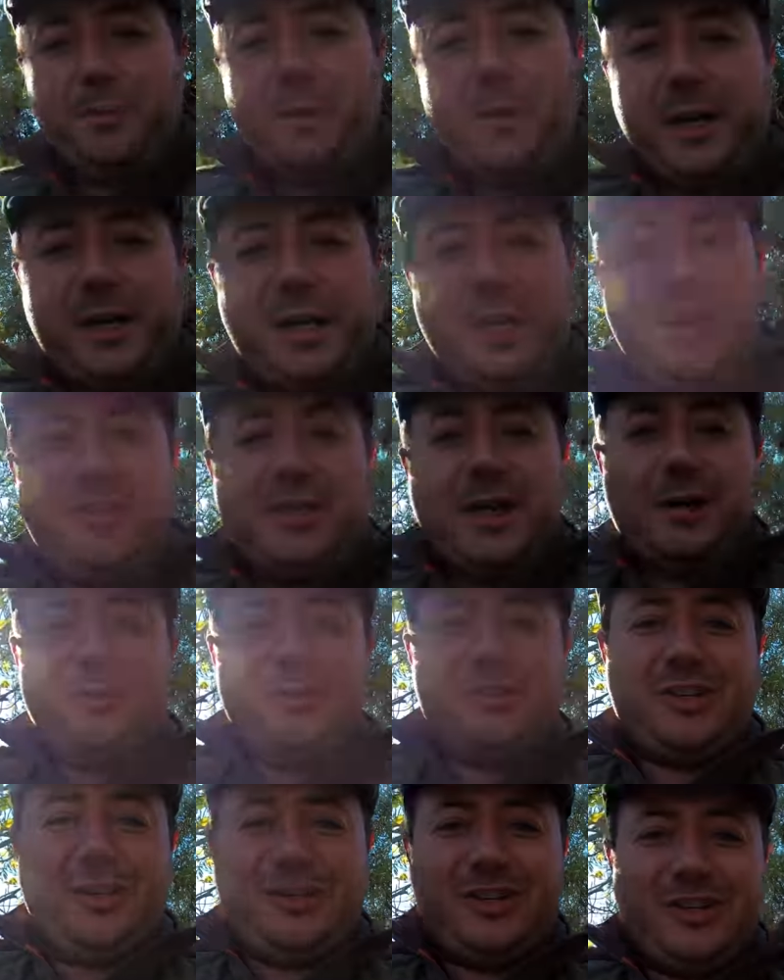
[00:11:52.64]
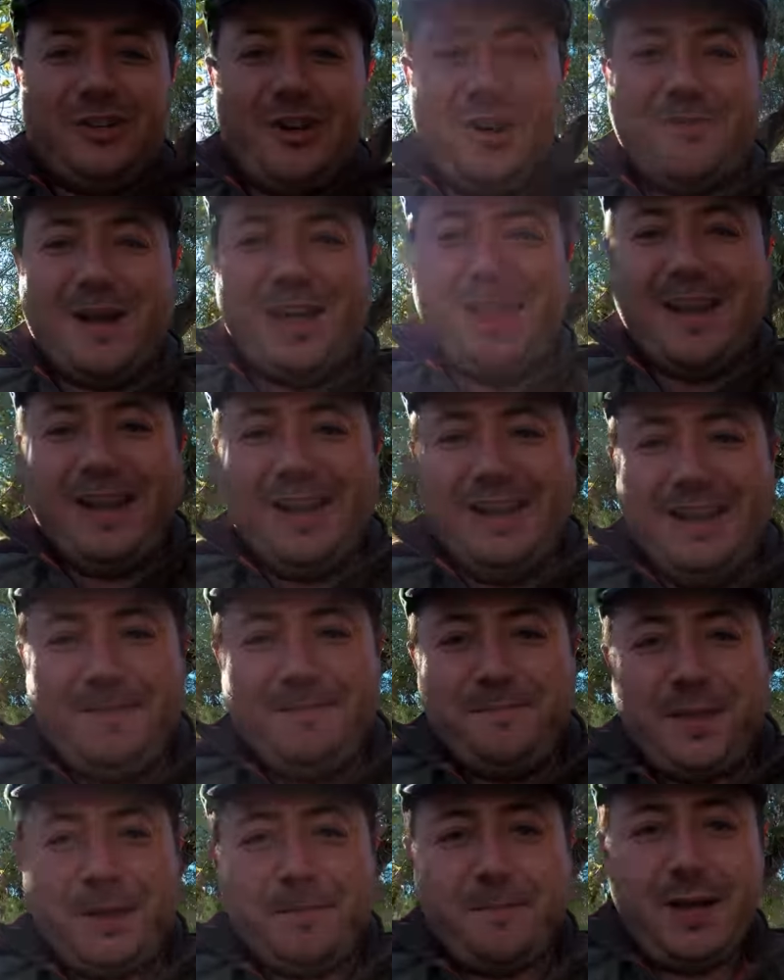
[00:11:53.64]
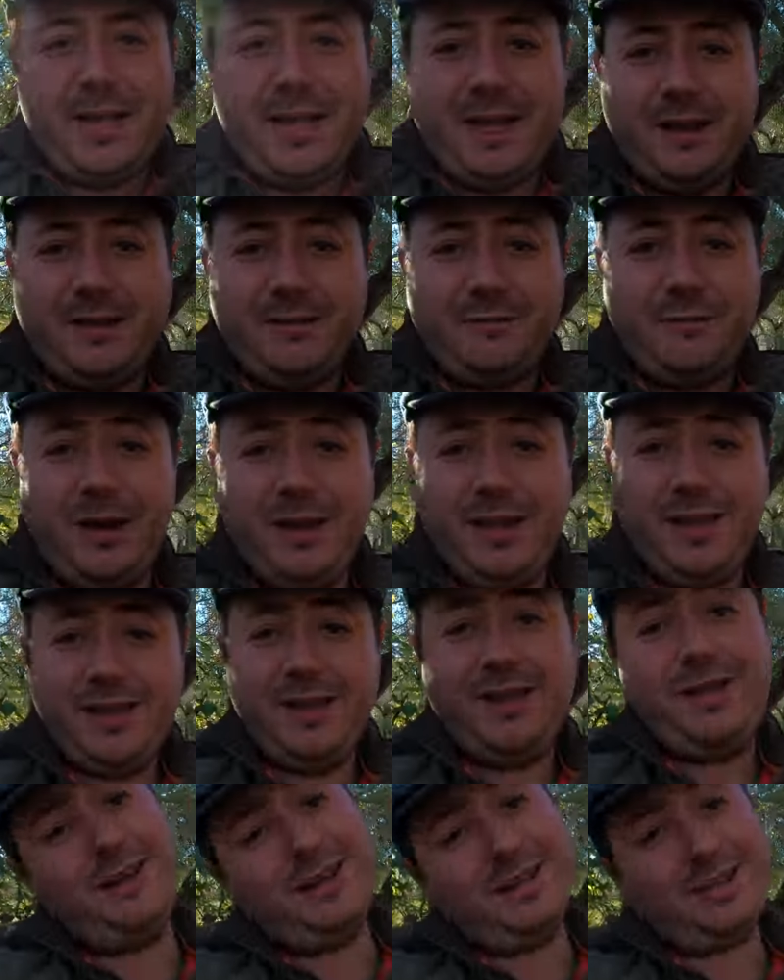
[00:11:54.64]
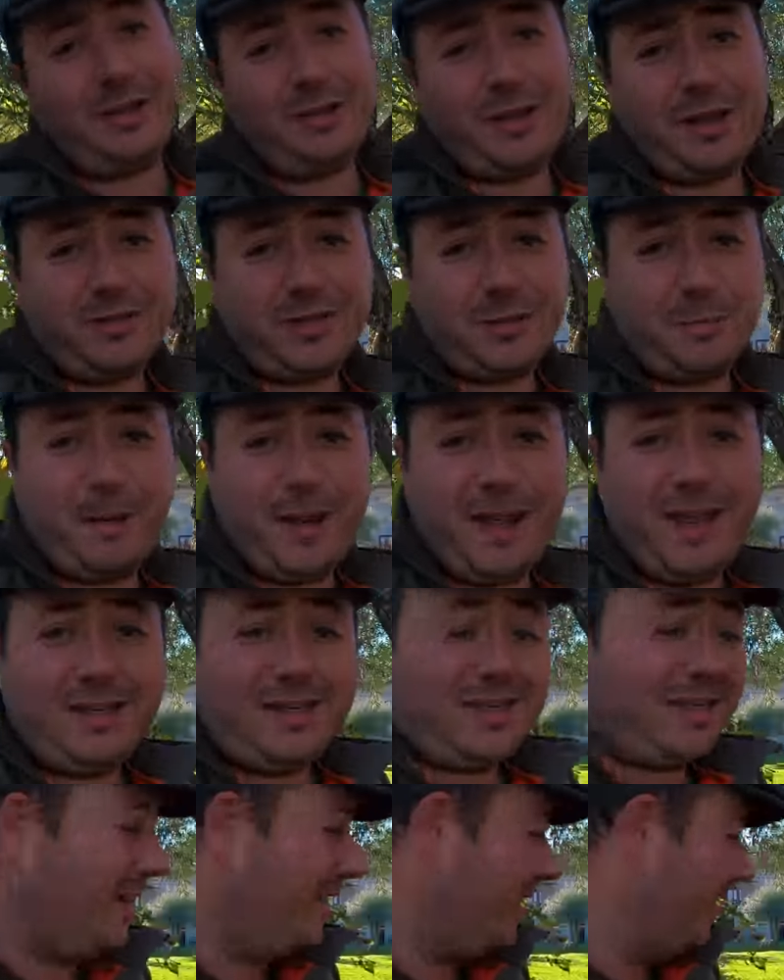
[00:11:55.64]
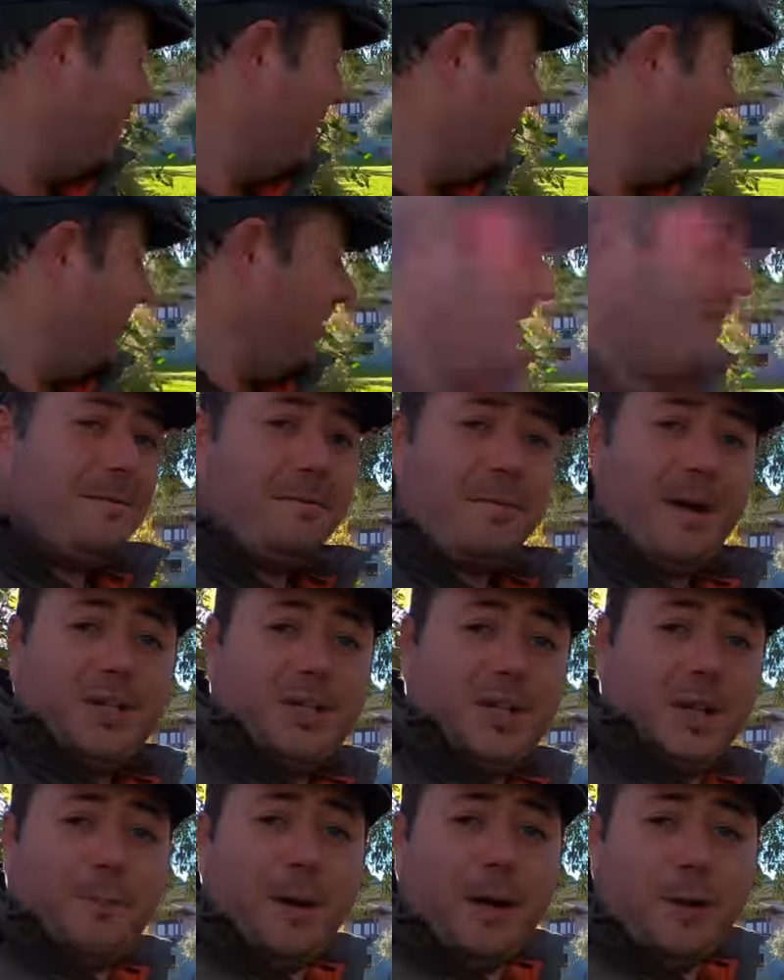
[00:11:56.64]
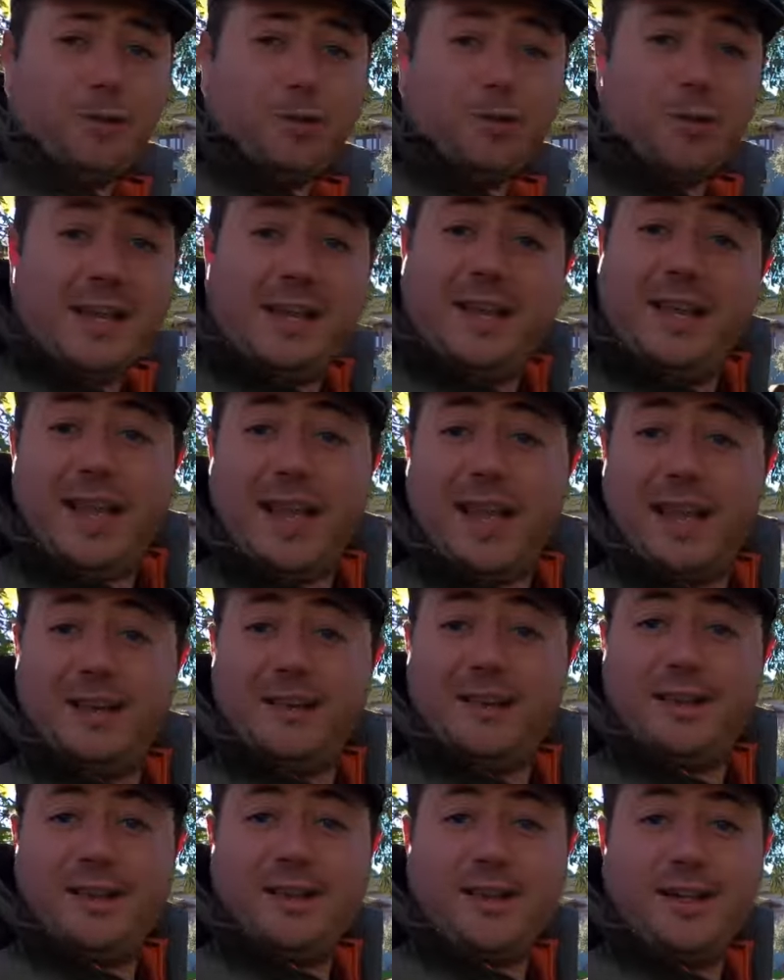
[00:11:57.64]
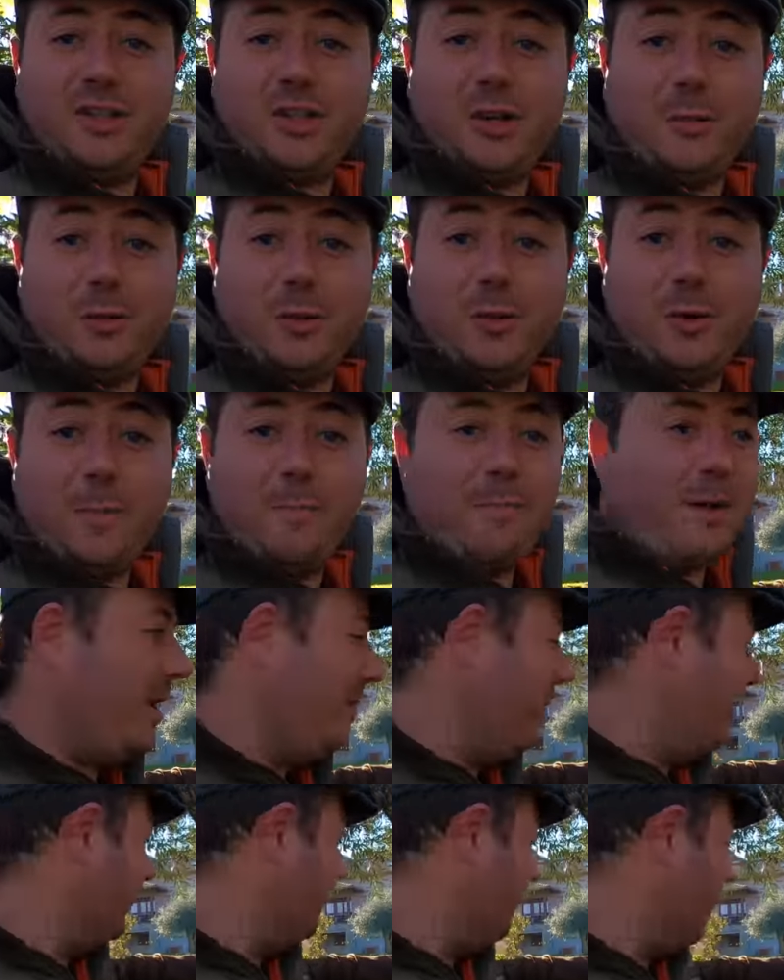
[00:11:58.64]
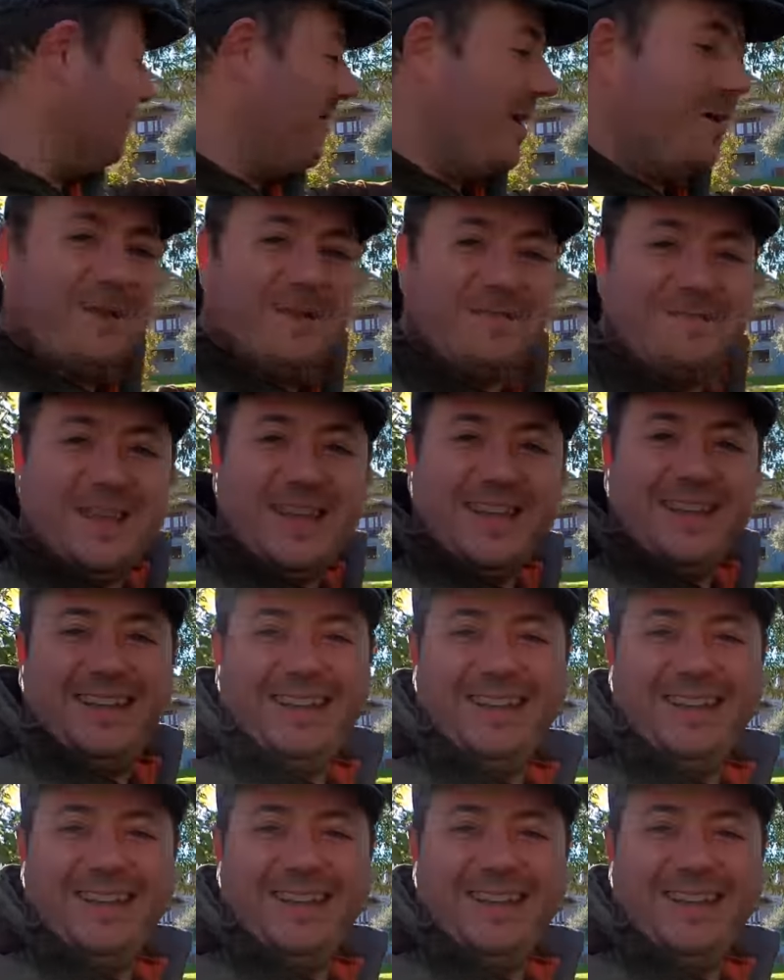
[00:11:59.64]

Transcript: working in those. So sorry about that. But yeah, right. Let's go give some pairs to the poultry and stop talking babies for a moment. Yeah.